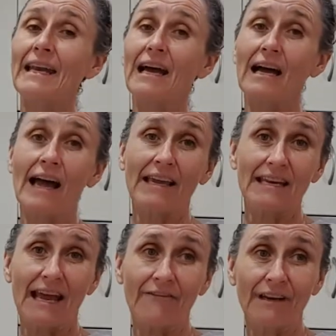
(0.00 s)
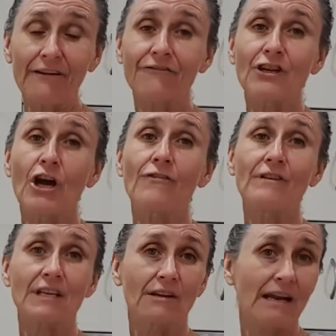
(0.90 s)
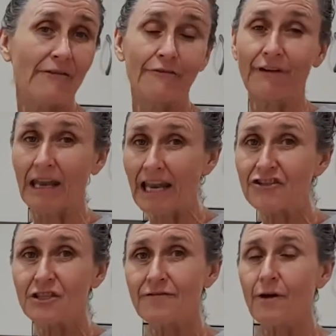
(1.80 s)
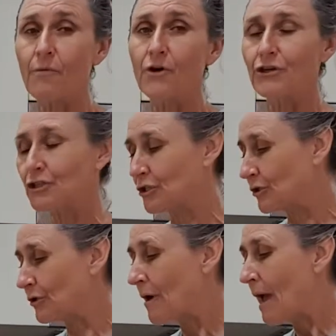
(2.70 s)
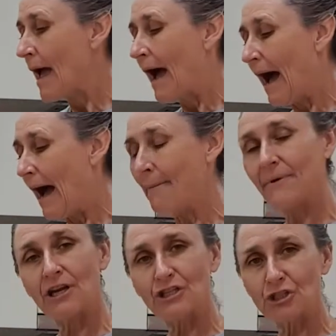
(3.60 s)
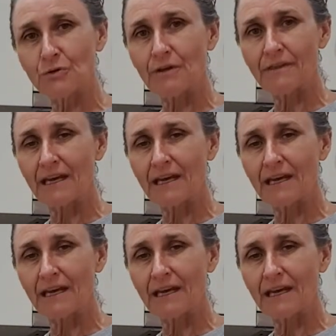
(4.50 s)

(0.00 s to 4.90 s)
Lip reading: I can have leftovers, I could have it for lunches if I wanted to, but I do it